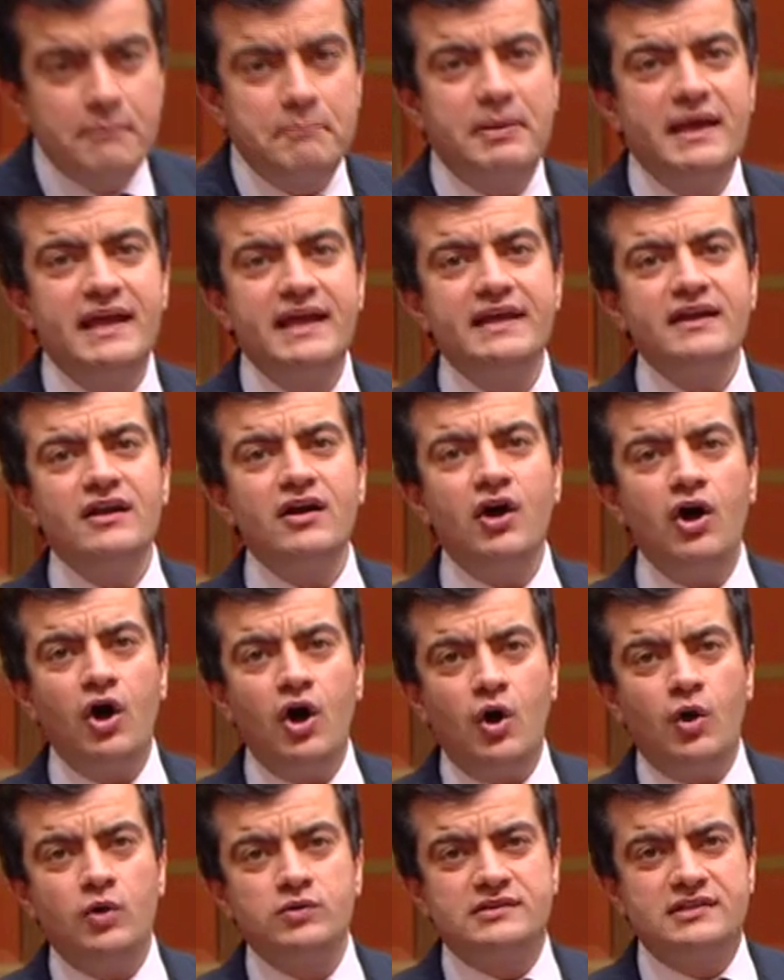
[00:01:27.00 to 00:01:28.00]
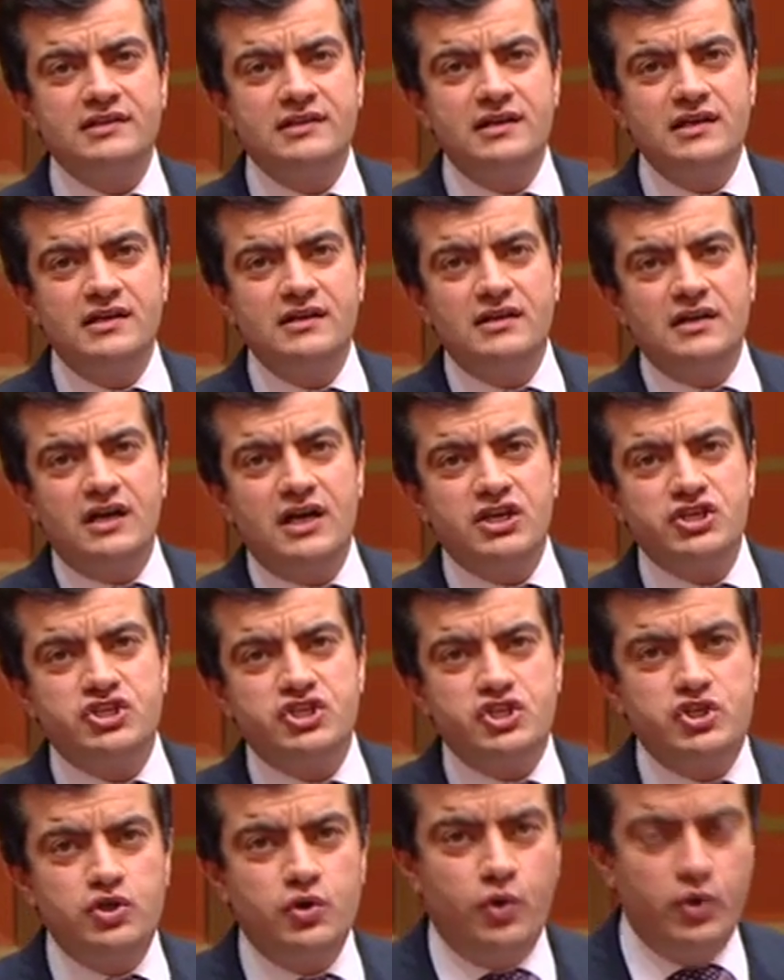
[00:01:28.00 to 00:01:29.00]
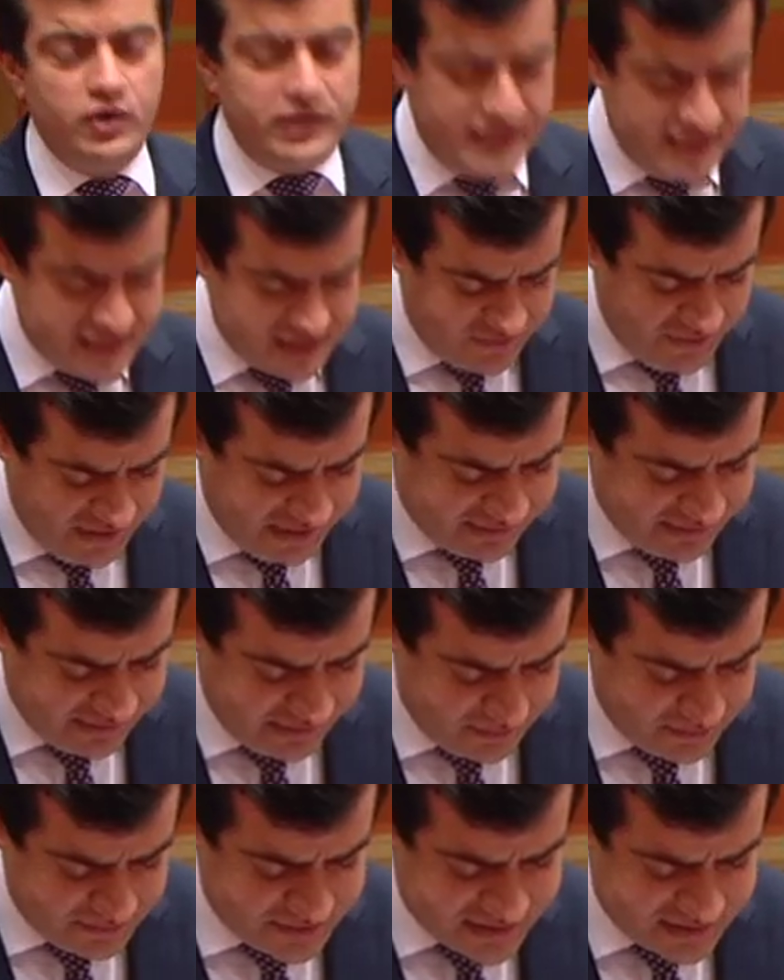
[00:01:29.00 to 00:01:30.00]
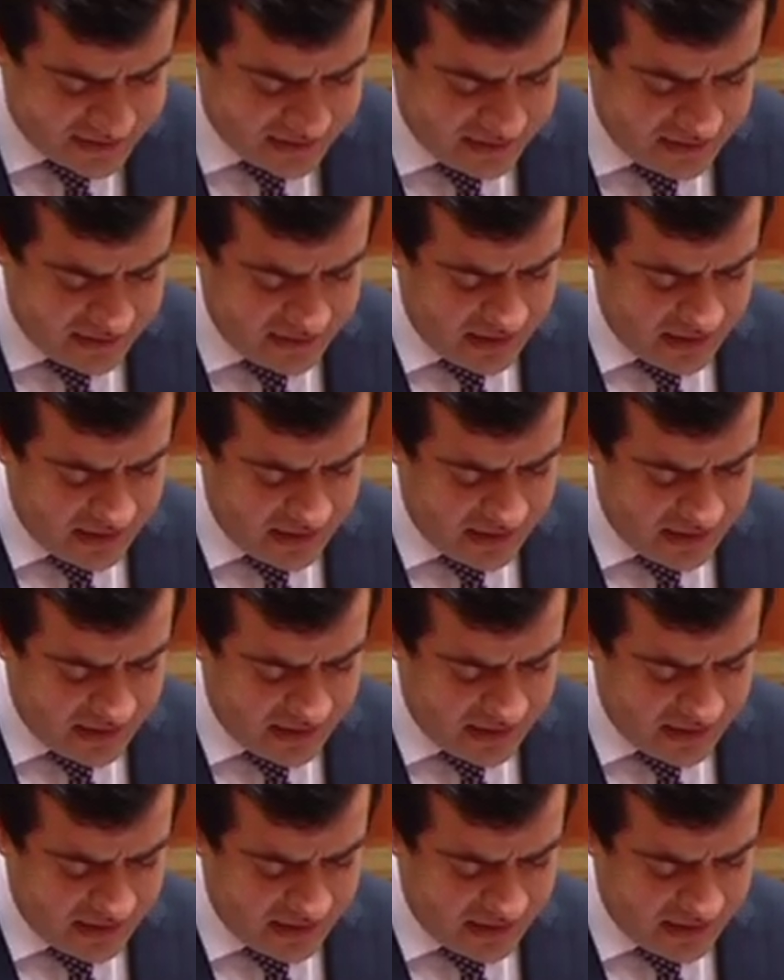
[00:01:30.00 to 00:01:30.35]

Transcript: Peter Holt assured his victims